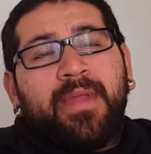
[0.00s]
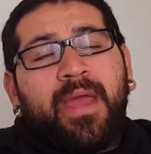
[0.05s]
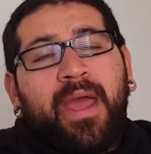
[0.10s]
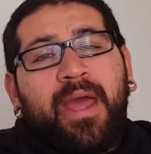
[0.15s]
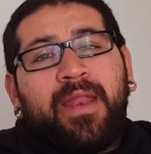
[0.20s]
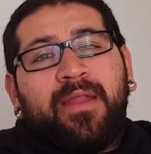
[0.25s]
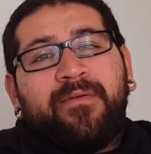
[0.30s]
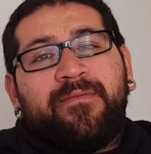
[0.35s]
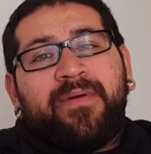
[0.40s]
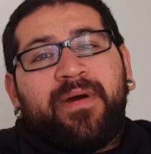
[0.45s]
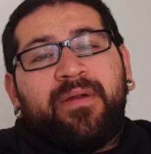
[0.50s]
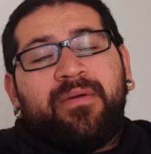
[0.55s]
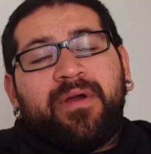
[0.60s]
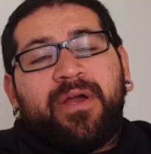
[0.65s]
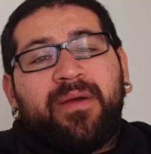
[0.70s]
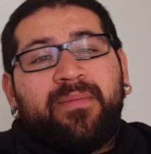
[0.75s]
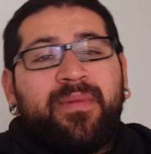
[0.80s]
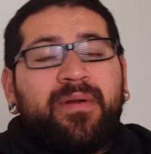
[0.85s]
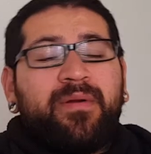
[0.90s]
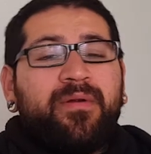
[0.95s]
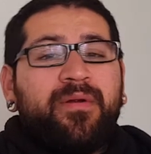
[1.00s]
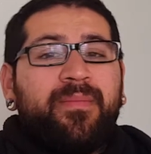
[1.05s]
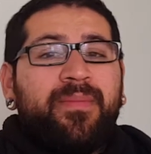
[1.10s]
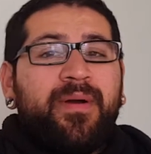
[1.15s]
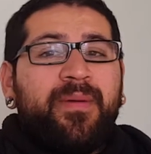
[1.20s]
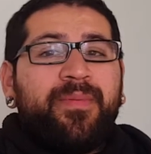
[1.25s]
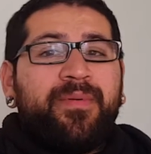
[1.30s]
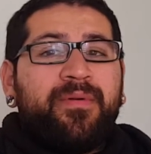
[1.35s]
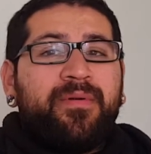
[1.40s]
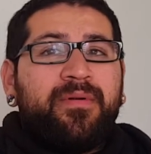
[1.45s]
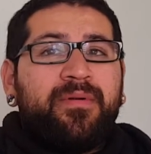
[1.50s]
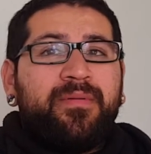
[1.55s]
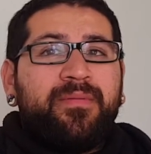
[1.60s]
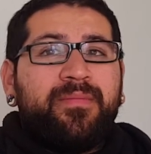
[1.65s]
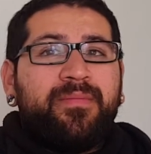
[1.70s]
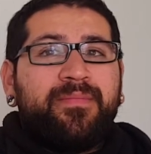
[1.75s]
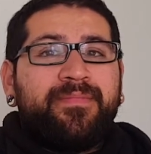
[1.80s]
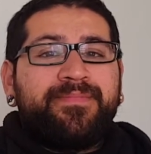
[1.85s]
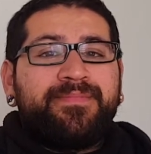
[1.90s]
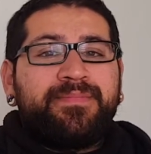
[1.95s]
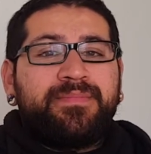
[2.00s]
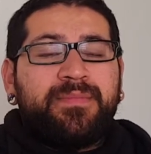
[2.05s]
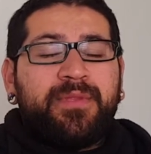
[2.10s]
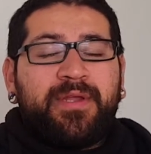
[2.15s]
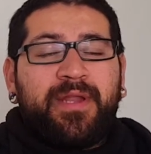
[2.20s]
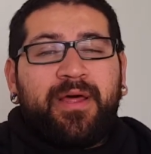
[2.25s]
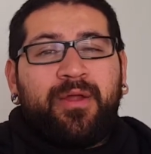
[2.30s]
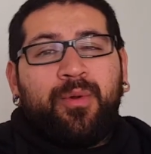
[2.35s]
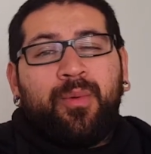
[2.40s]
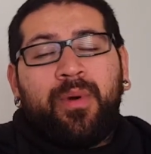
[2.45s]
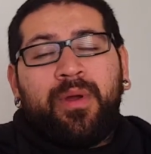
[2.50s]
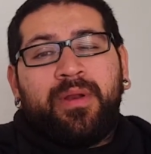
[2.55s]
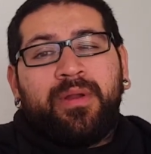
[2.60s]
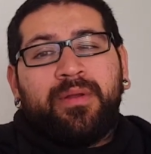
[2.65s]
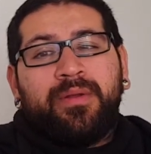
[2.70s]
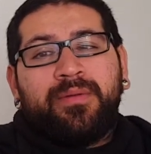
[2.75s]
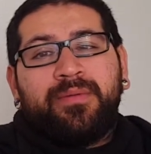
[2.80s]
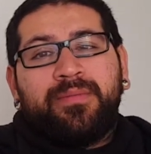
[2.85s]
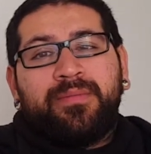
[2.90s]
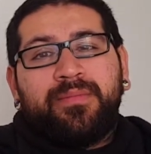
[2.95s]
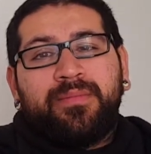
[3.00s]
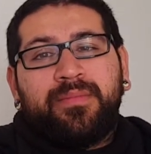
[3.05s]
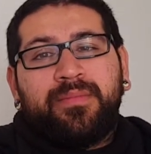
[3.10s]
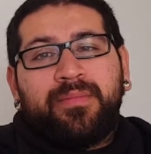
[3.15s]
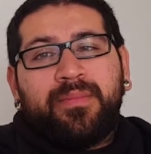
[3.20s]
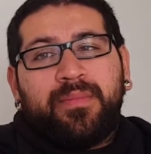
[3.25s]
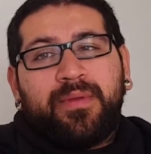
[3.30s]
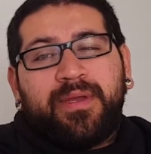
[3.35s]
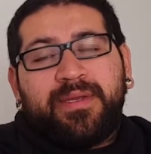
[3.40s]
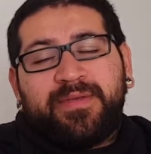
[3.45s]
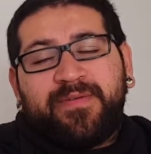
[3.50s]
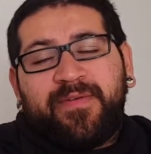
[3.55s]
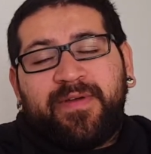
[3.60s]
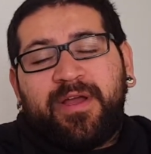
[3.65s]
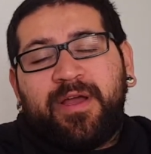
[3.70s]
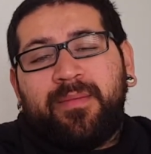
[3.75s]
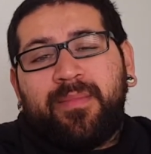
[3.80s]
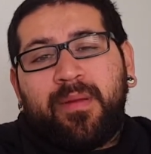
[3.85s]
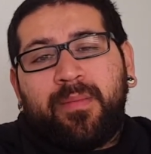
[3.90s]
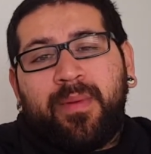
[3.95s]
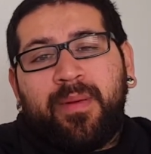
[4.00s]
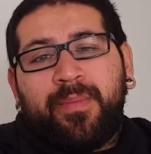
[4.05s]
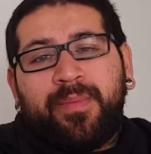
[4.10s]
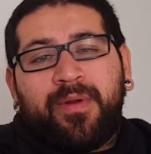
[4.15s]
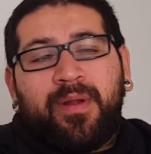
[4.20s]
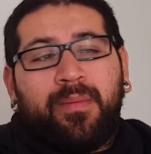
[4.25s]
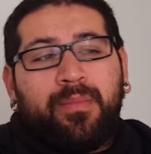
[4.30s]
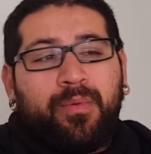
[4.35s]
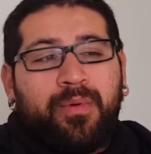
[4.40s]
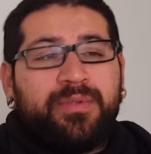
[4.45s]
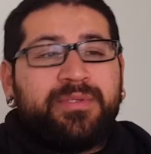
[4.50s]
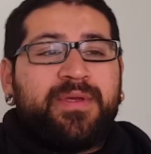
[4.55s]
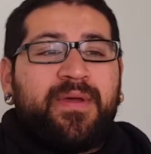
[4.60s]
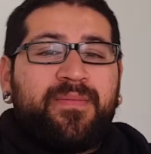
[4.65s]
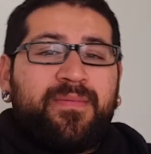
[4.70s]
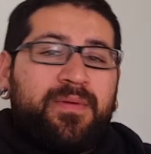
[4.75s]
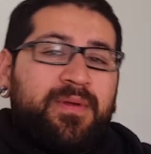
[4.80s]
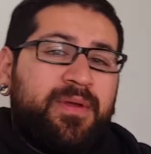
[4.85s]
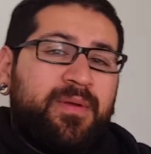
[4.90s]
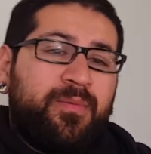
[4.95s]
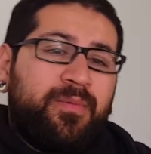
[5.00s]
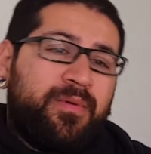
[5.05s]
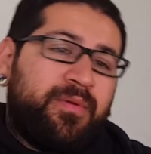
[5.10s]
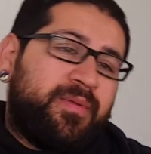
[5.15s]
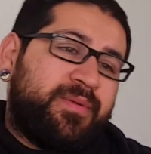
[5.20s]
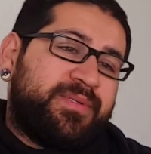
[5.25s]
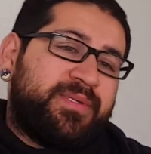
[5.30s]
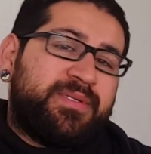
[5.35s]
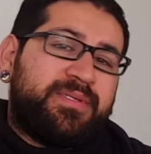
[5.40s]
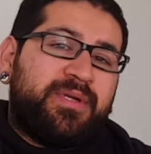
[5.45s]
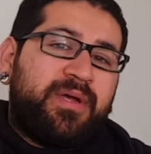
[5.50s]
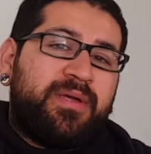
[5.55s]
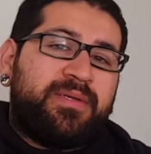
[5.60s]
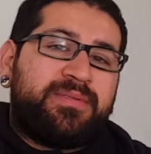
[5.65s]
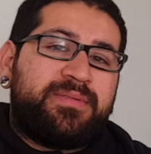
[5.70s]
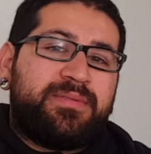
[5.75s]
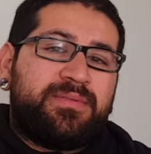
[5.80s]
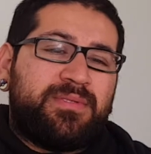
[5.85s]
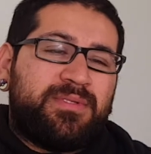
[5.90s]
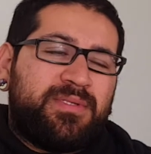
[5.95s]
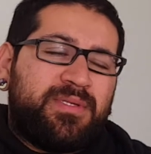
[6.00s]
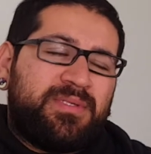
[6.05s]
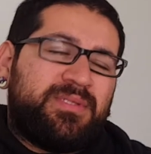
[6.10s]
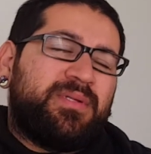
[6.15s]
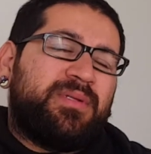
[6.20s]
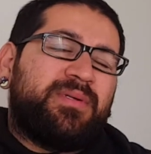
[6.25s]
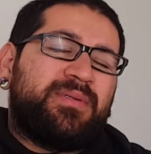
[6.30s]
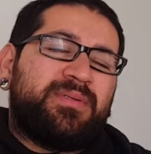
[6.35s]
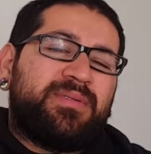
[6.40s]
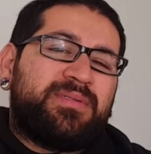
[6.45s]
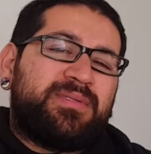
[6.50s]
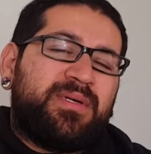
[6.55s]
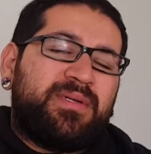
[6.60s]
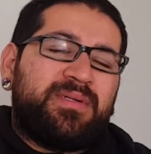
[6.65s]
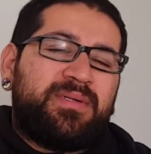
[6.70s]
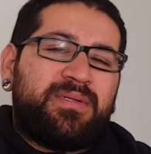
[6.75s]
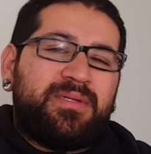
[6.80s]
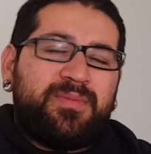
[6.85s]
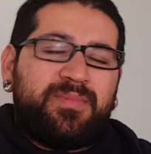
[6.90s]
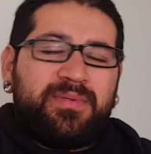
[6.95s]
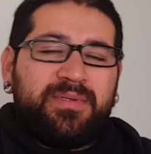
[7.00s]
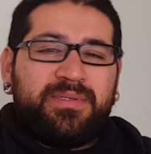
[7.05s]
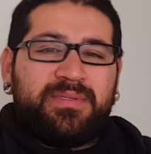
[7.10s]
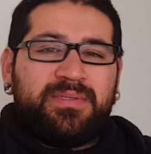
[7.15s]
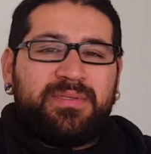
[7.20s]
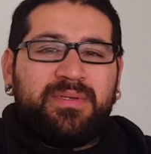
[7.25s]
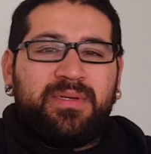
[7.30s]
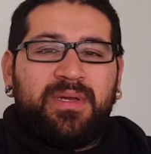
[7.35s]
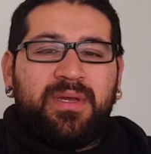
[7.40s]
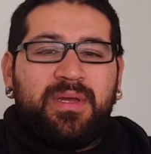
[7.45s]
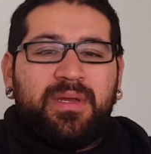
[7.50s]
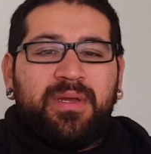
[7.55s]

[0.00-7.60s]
And if I don't cut my rear bumper, then I don't want to, because if I cut my bumper, I'm going to have to get one of those exhausts just because it looks aesthetically pleasing.